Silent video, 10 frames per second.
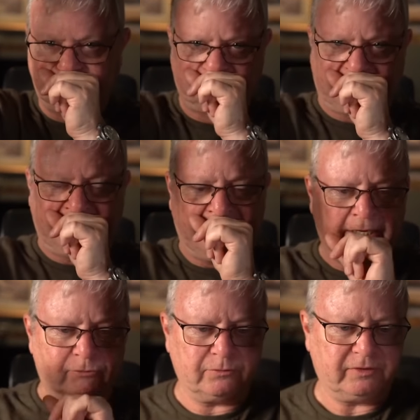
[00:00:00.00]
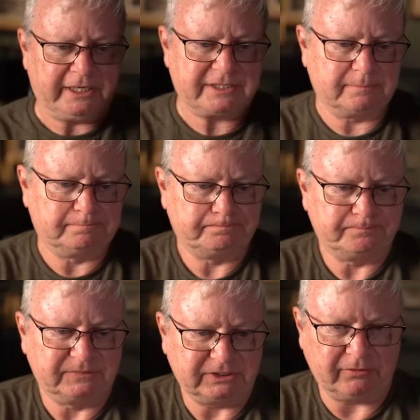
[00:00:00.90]
And I had roof nets,
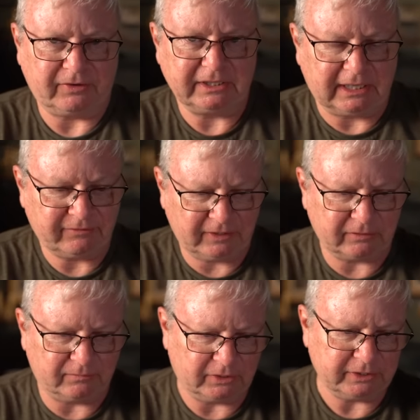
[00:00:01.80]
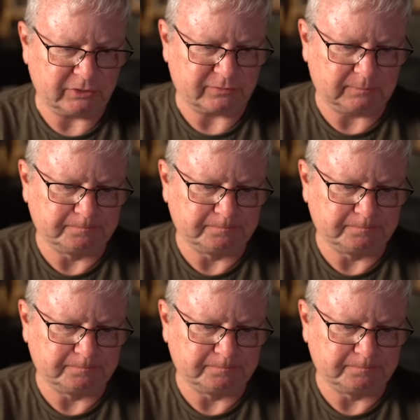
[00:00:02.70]
so I found, I found them very useful.